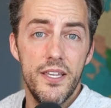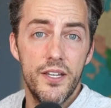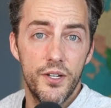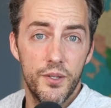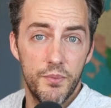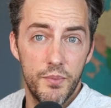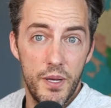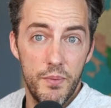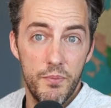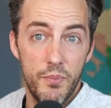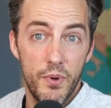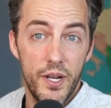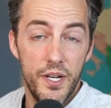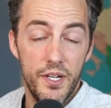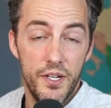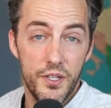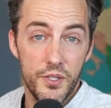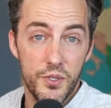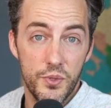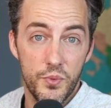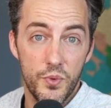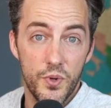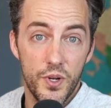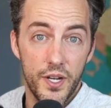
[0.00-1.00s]
here and my brain
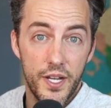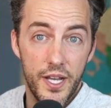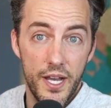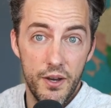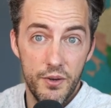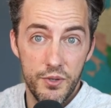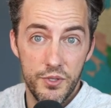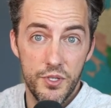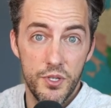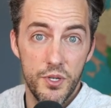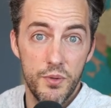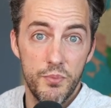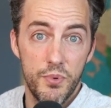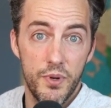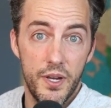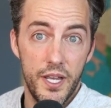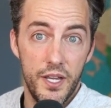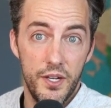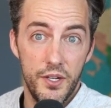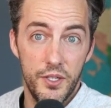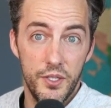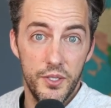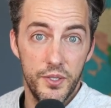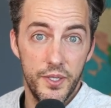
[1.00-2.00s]
doesn't work. How's your
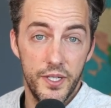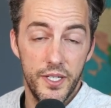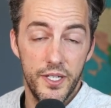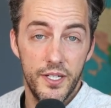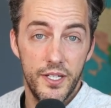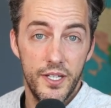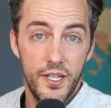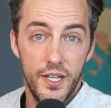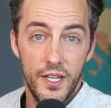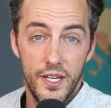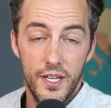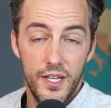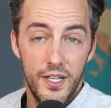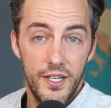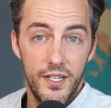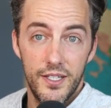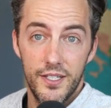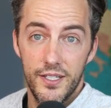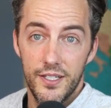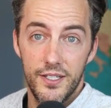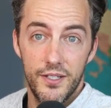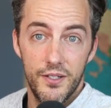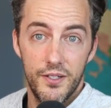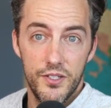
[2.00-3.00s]
brain doing?
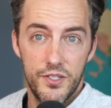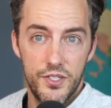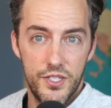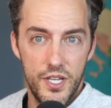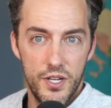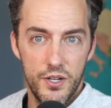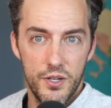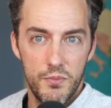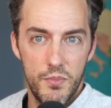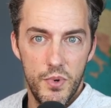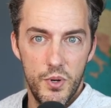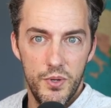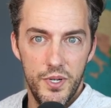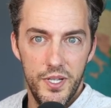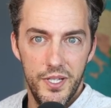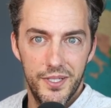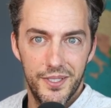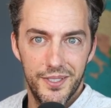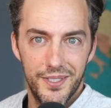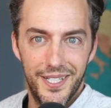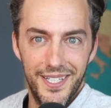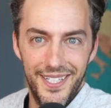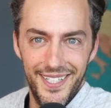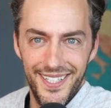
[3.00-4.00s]
Ceremonial?